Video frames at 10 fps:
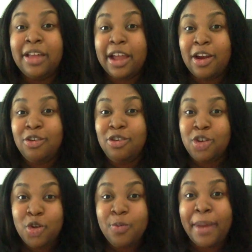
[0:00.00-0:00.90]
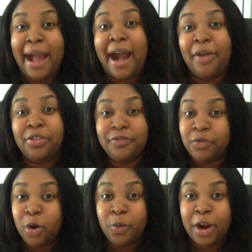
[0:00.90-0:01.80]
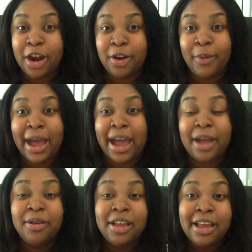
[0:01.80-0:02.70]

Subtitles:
like a new path forward, okay?